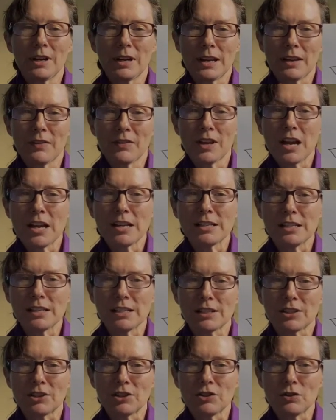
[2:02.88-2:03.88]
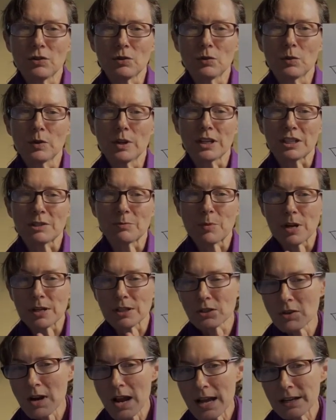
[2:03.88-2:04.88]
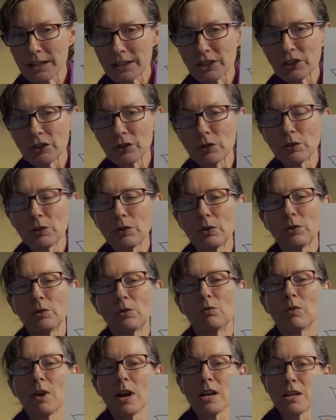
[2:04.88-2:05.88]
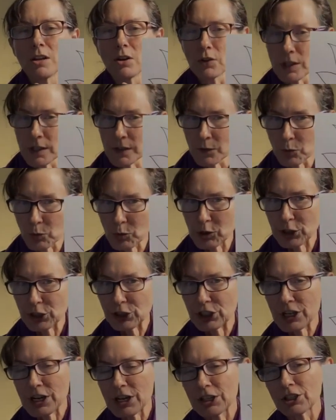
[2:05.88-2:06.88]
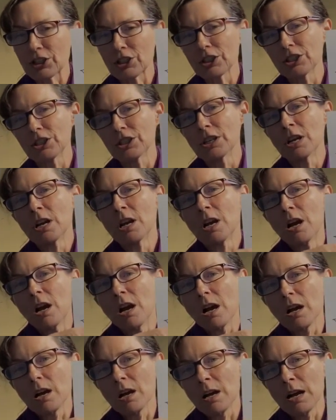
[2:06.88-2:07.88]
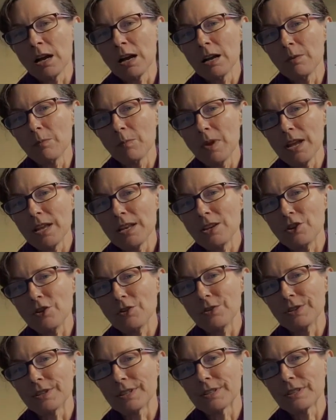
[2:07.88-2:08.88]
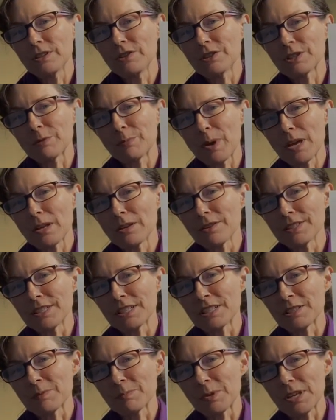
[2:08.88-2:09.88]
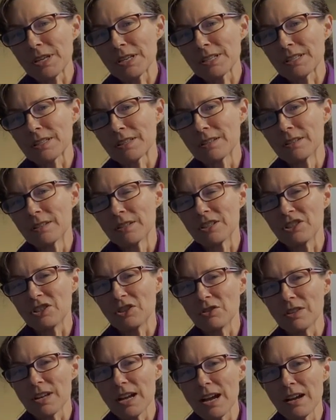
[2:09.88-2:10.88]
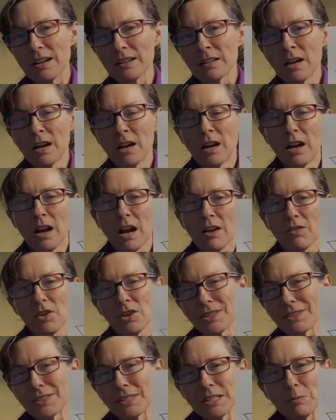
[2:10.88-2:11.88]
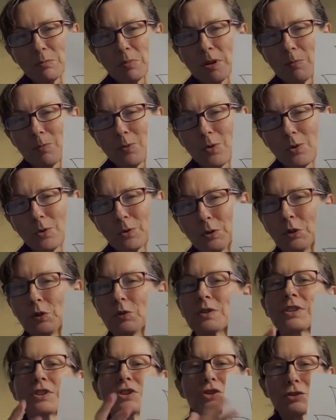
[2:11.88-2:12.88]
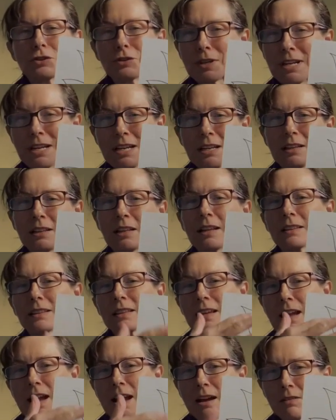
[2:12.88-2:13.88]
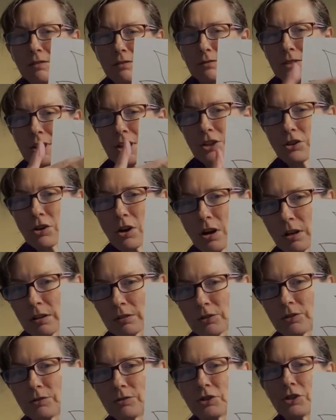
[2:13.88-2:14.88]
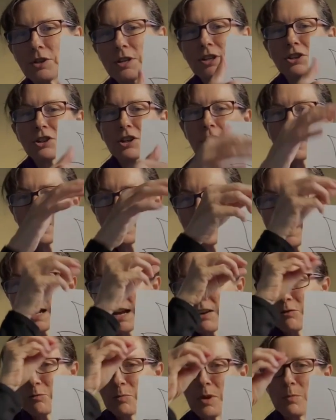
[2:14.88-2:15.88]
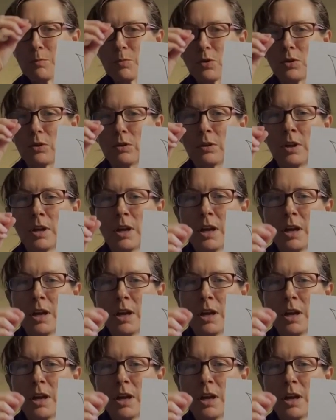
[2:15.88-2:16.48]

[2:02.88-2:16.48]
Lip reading: again, the idea is to express gratitude, write notes of appreciation, and use the petals as a place to do that. I've also seen people use a tree, like they draw a tree trunk and have people,